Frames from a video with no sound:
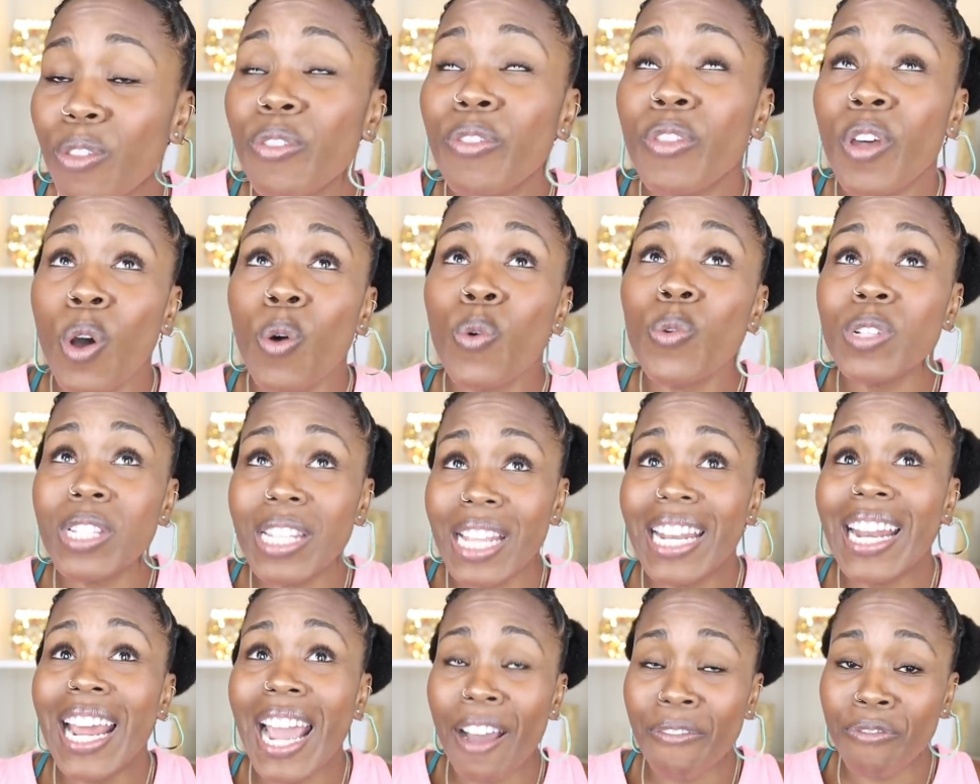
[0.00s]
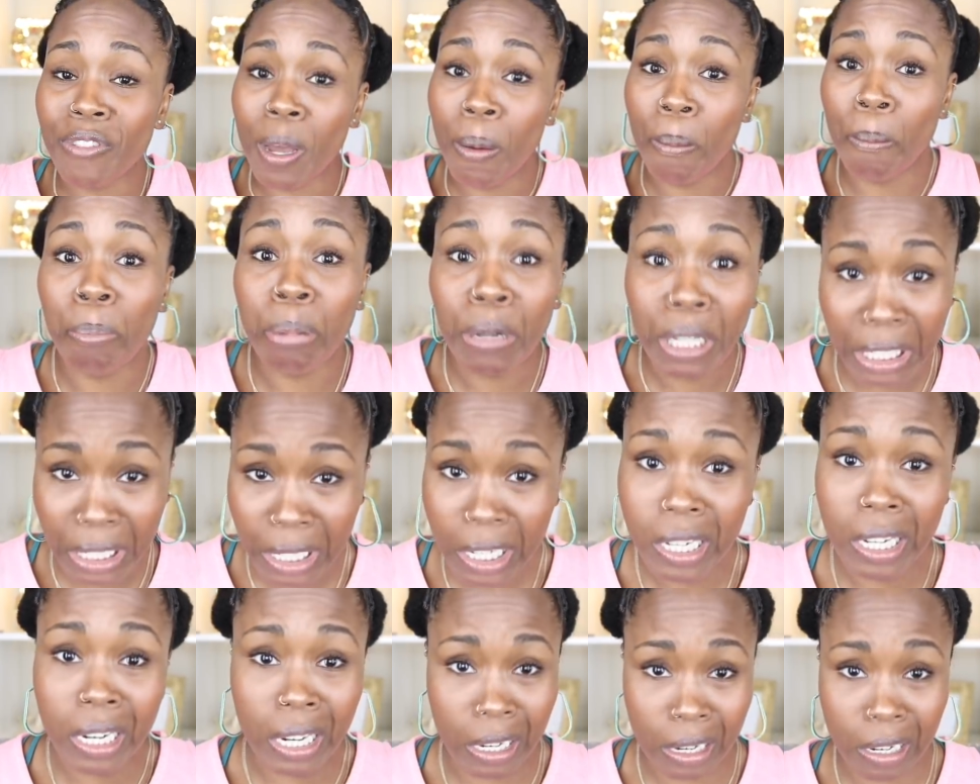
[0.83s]
those that that have
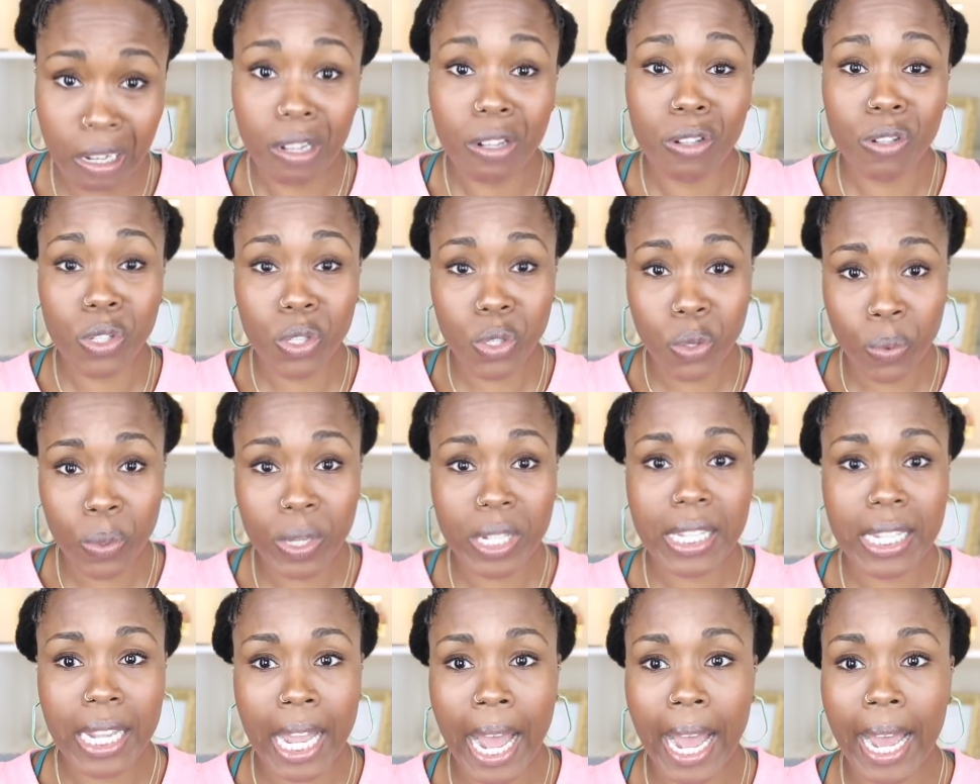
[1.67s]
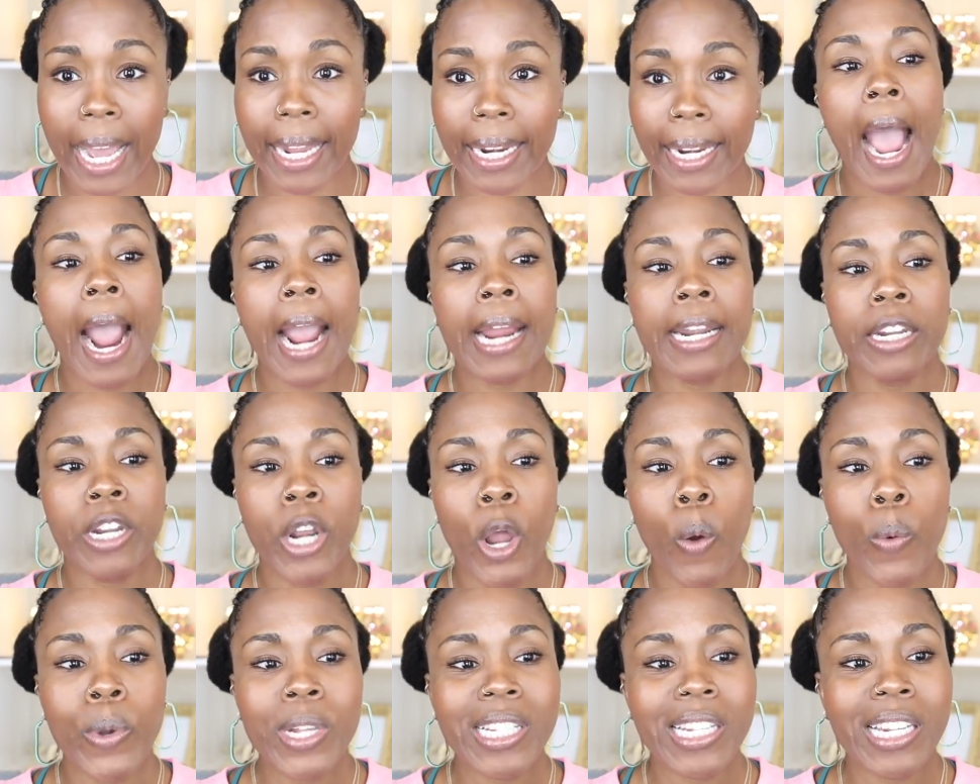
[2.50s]
completed suicide. I
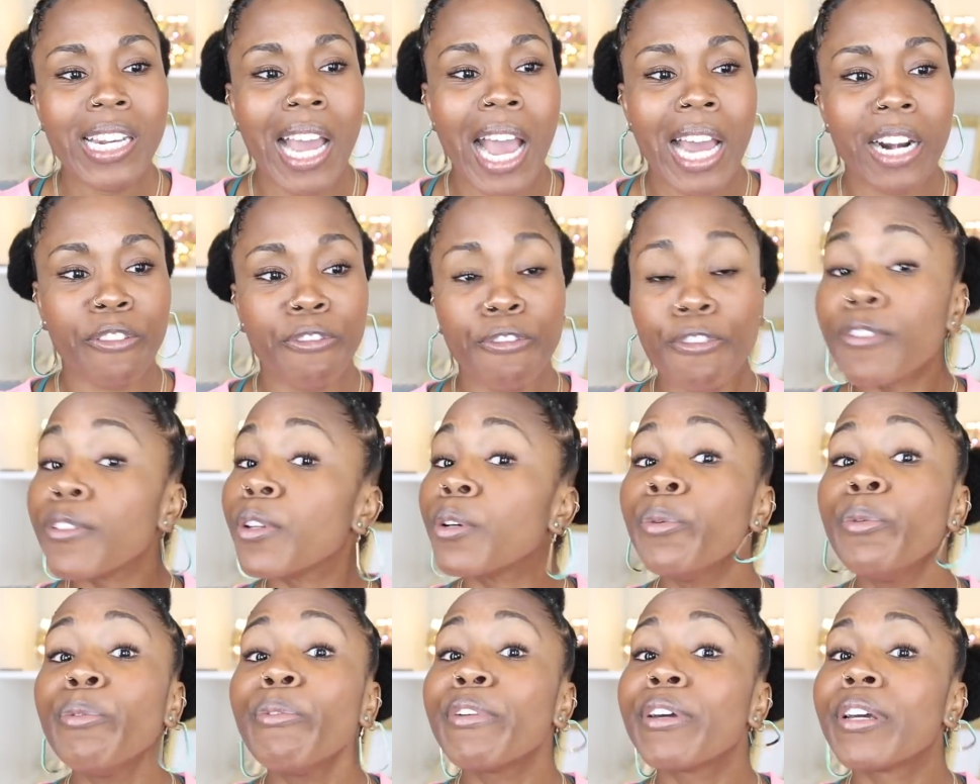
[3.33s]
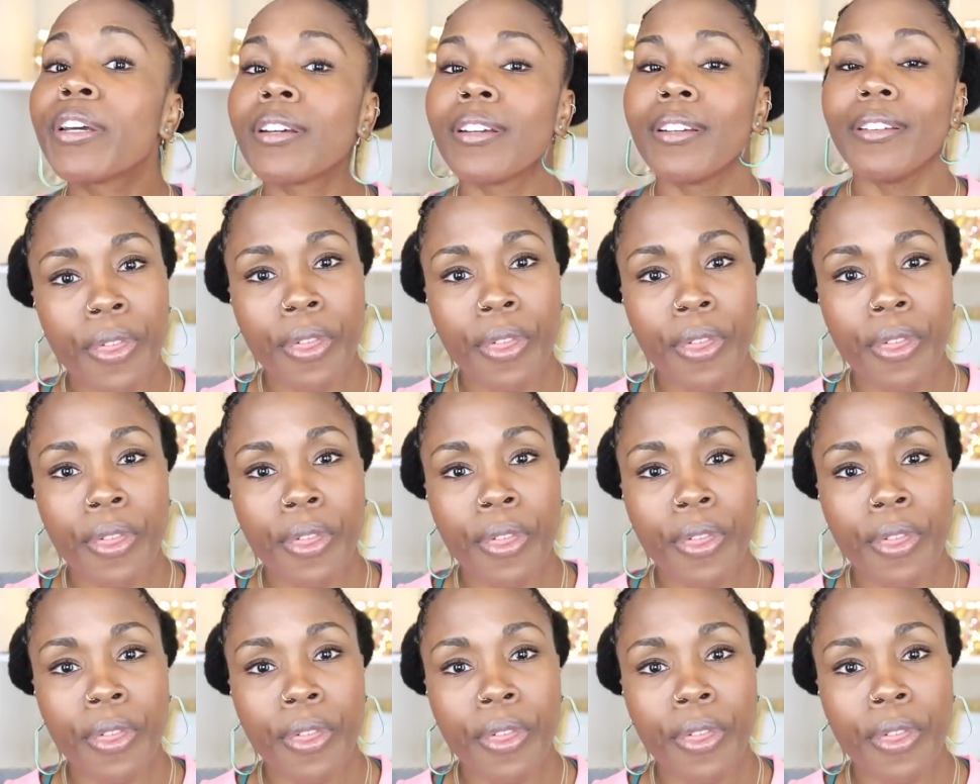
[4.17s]
know it's not a fluke.